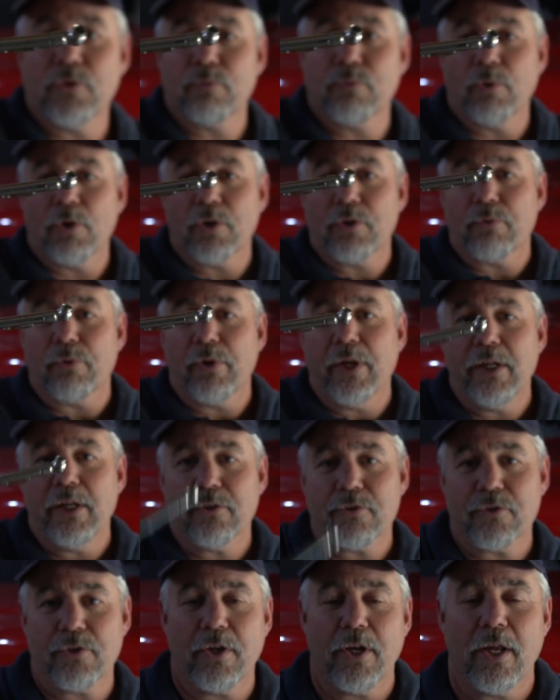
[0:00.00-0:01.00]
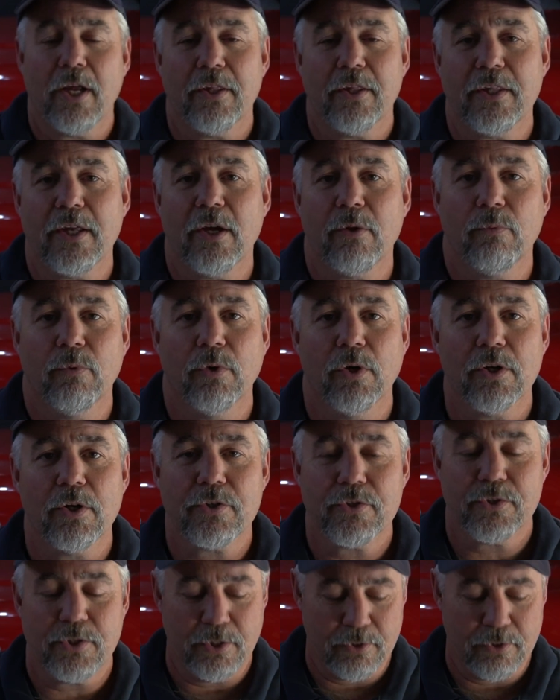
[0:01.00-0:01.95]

work great. I'll show you how that works.